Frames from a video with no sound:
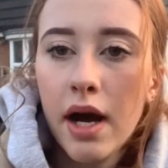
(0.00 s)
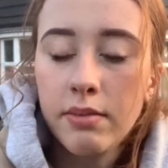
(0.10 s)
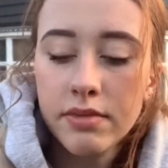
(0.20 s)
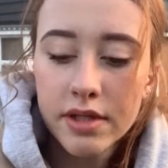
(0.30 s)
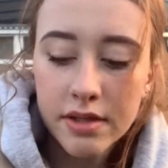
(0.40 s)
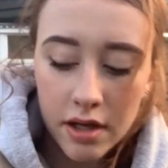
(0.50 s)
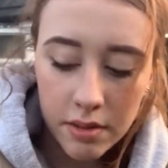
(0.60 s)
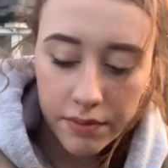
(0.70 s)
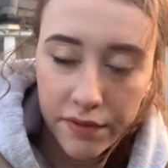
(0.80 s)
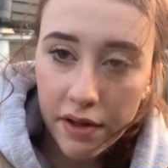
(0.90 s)
I'm
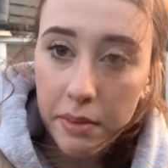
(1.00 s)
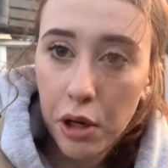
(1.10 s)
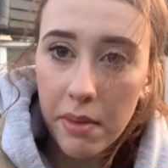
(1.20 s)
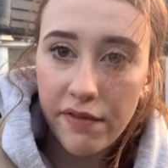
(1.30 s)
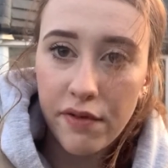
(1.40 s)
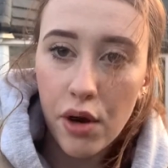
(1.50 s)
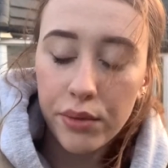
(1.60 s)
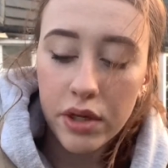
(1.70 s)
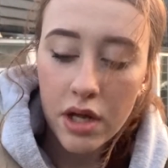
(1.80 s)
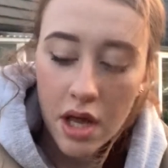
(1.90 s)
filming on my phone,